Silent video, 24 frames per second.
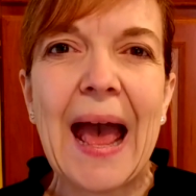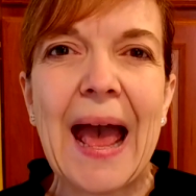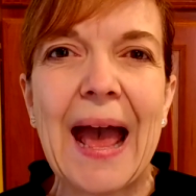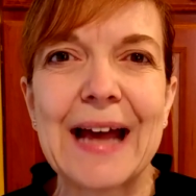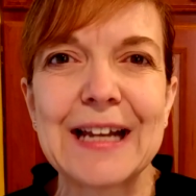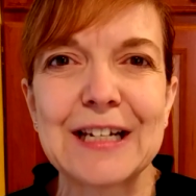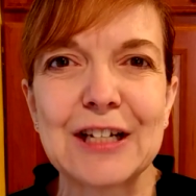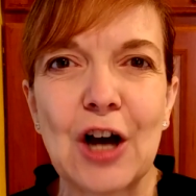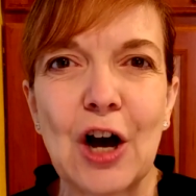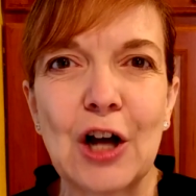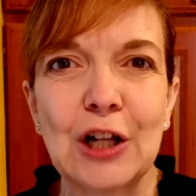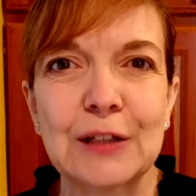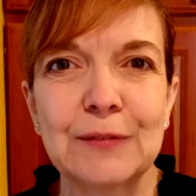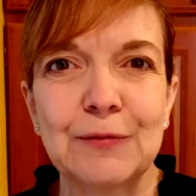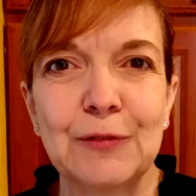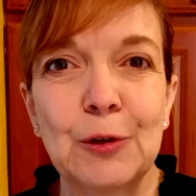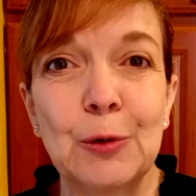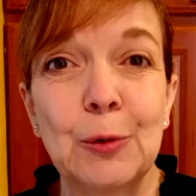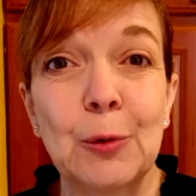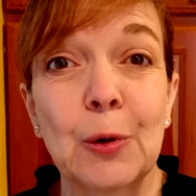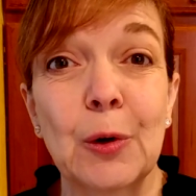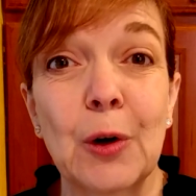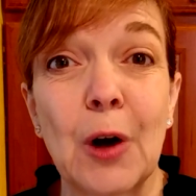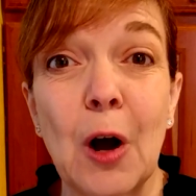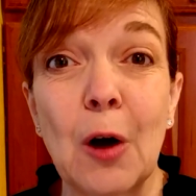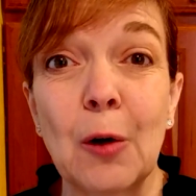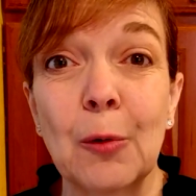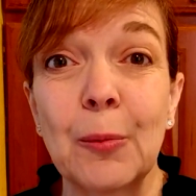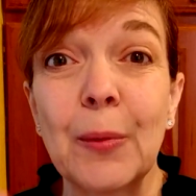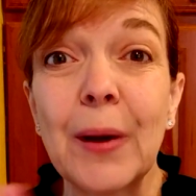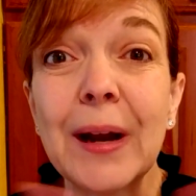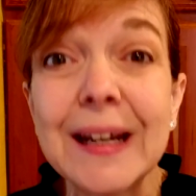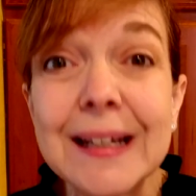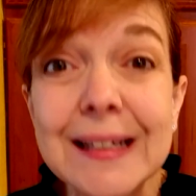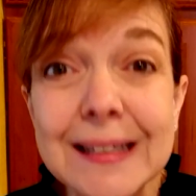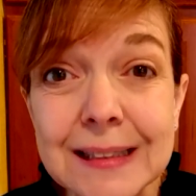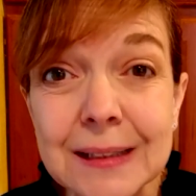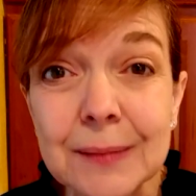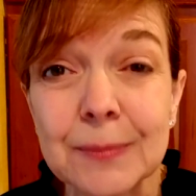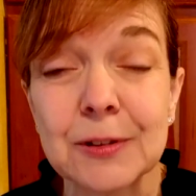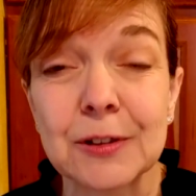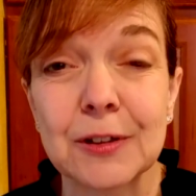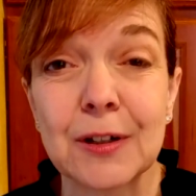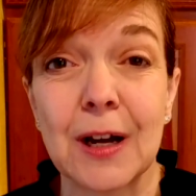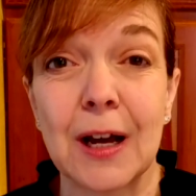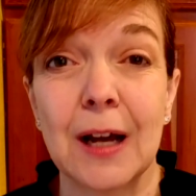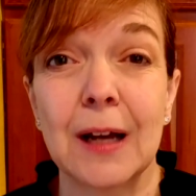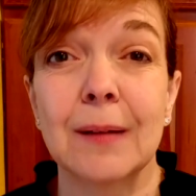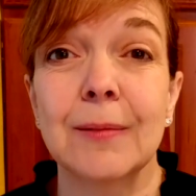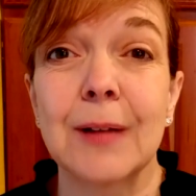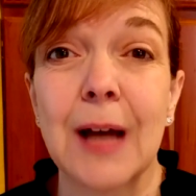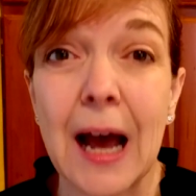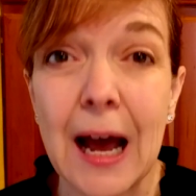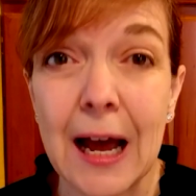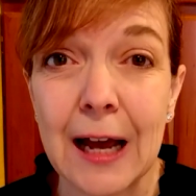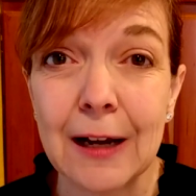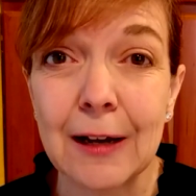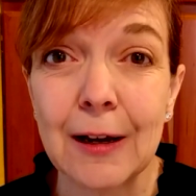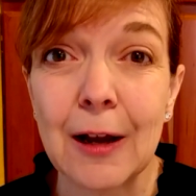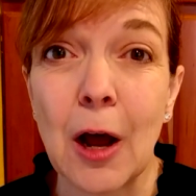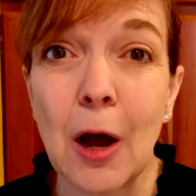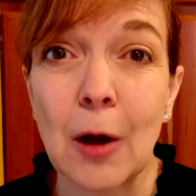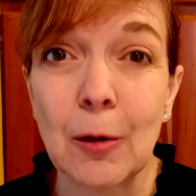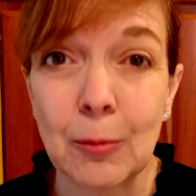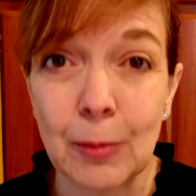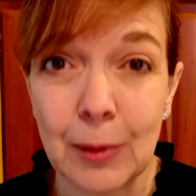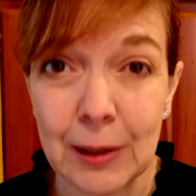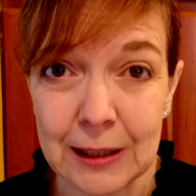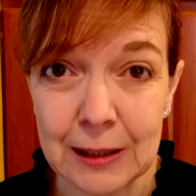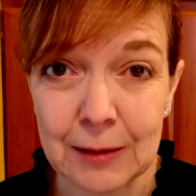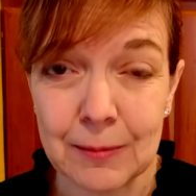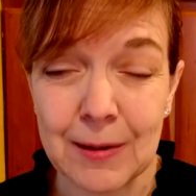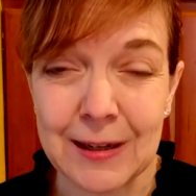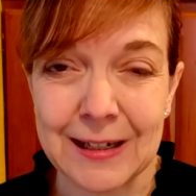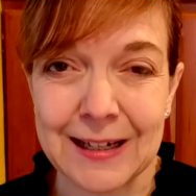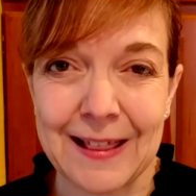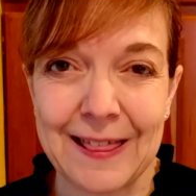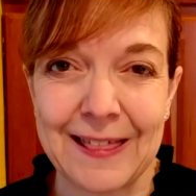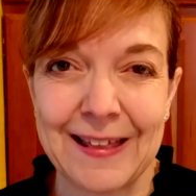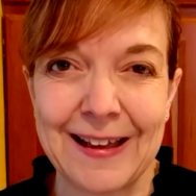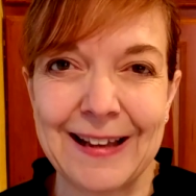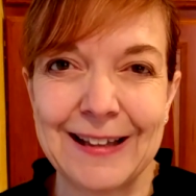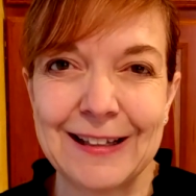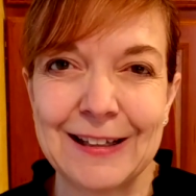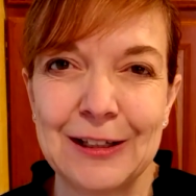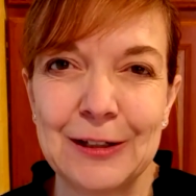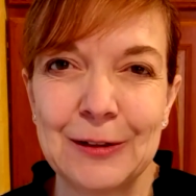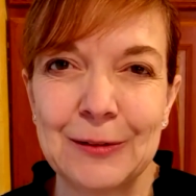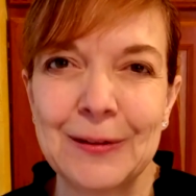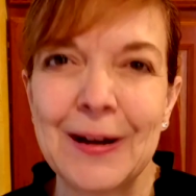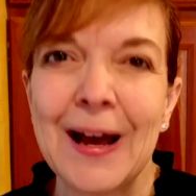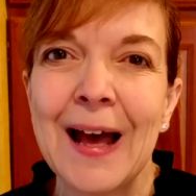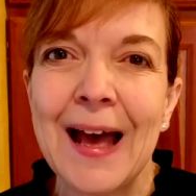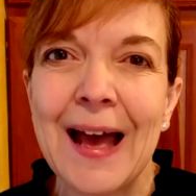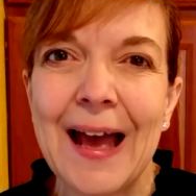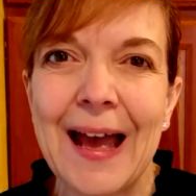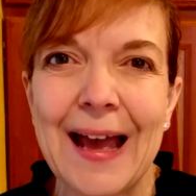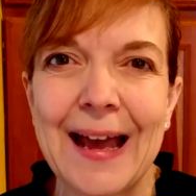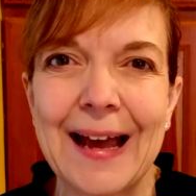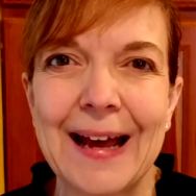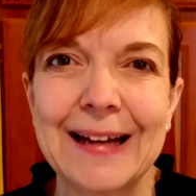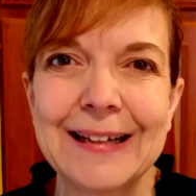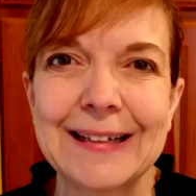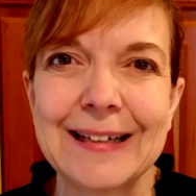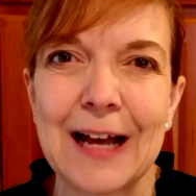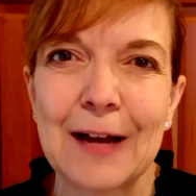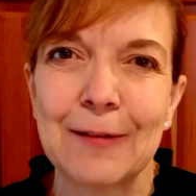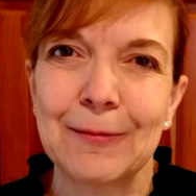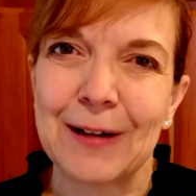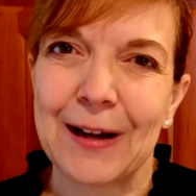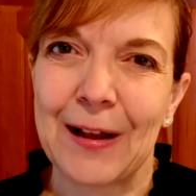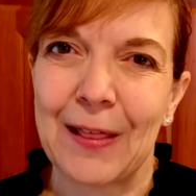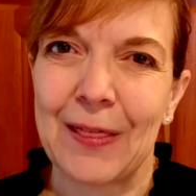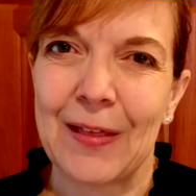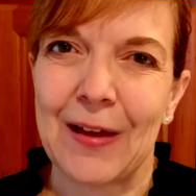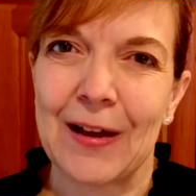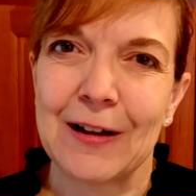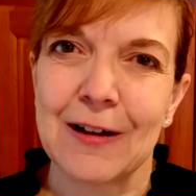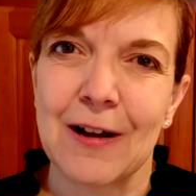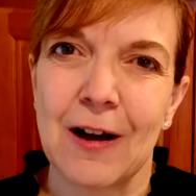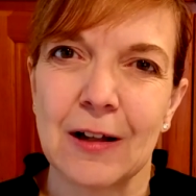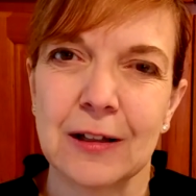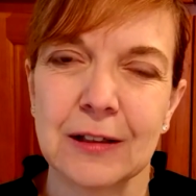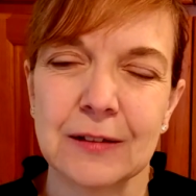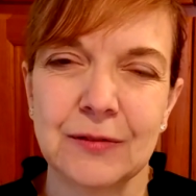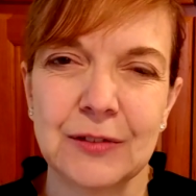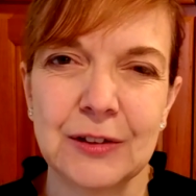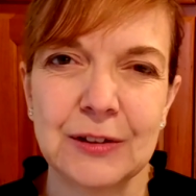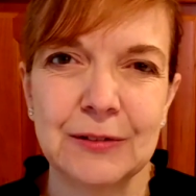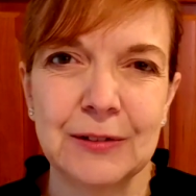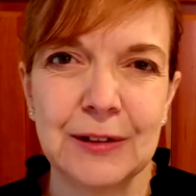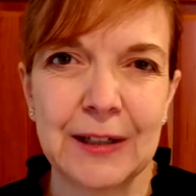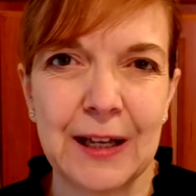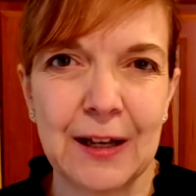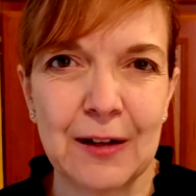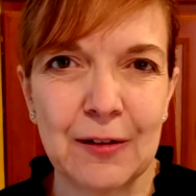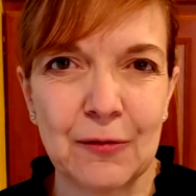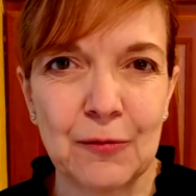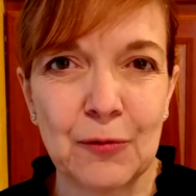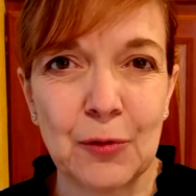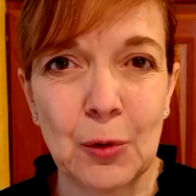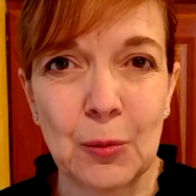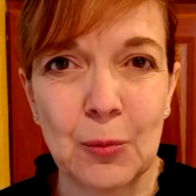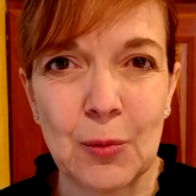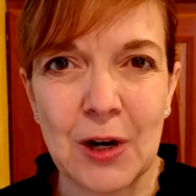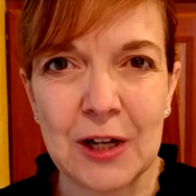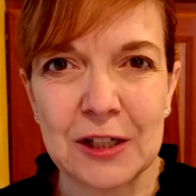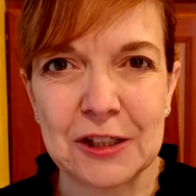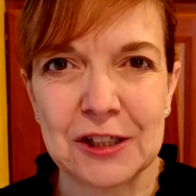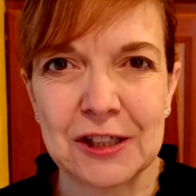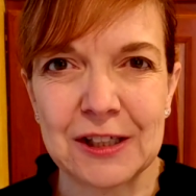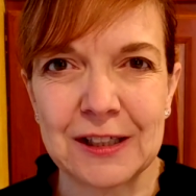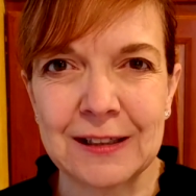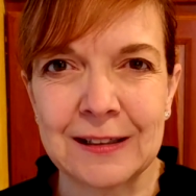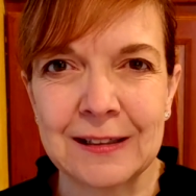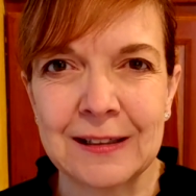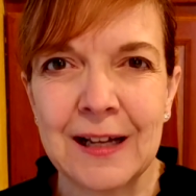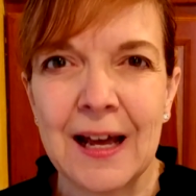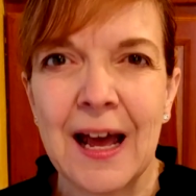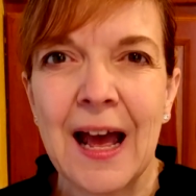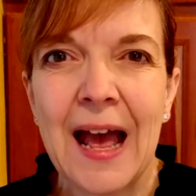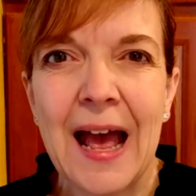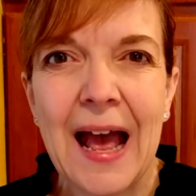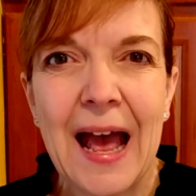And to all of you who are already subscribed, I, I really want to thank you. And I want to thank all of you again for watching.